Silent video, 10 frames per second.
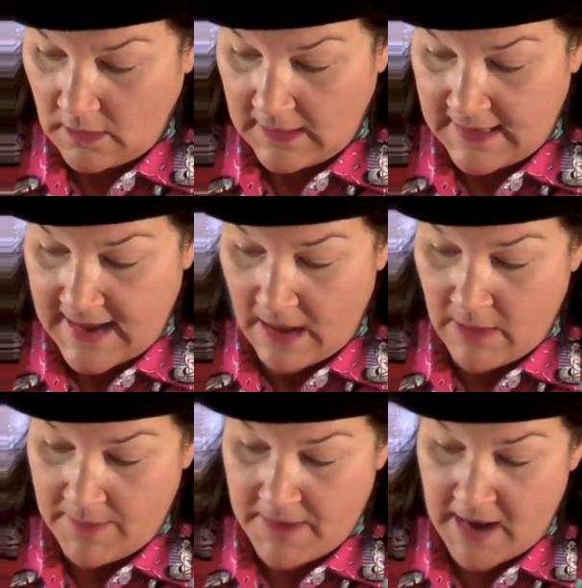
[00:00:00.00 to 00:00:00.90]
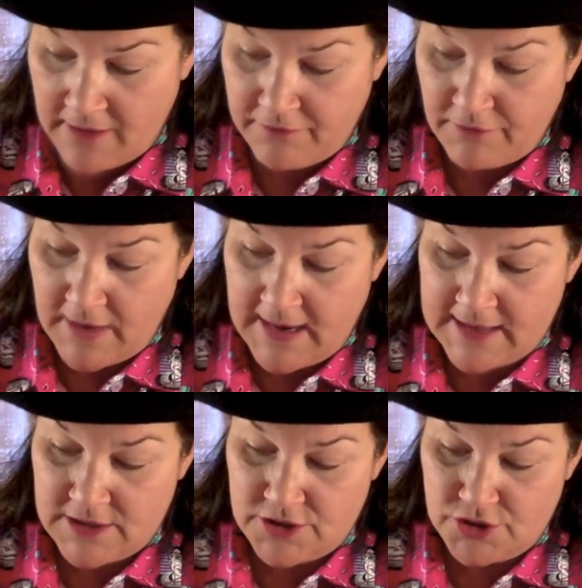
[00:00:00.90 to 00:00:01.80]
Now I'm not
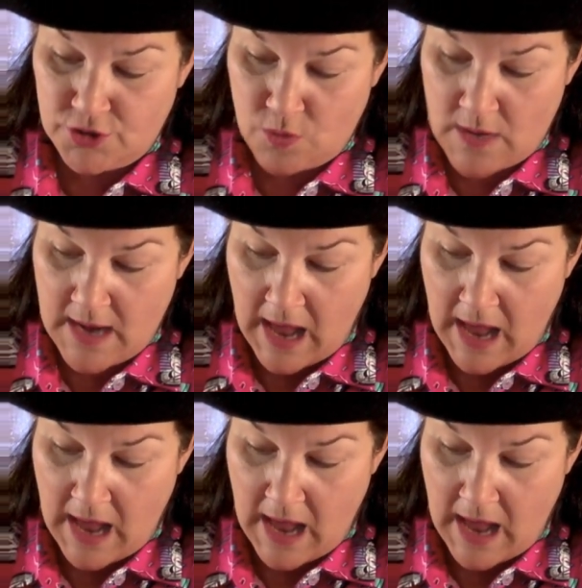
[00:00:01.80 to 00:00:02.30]
afraid to do what